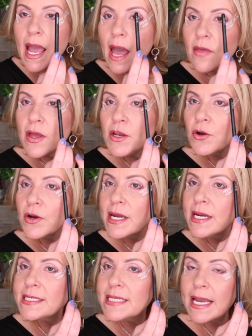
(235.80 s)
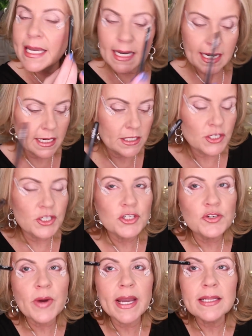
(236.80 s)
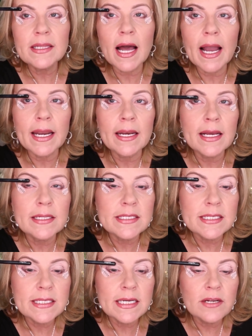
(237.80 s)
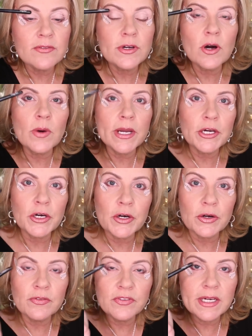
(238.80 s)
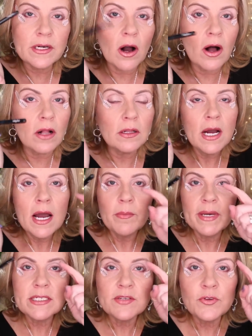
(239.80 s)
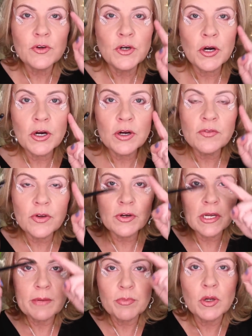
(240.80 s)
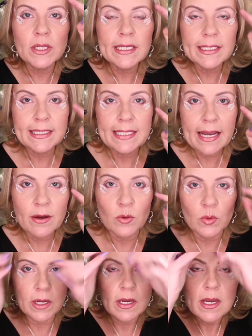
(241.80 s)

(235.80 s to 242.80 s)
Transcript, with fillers: And then you're going to take it in a straight line instead of going curved at all, because if you curve, you're going to pull it down.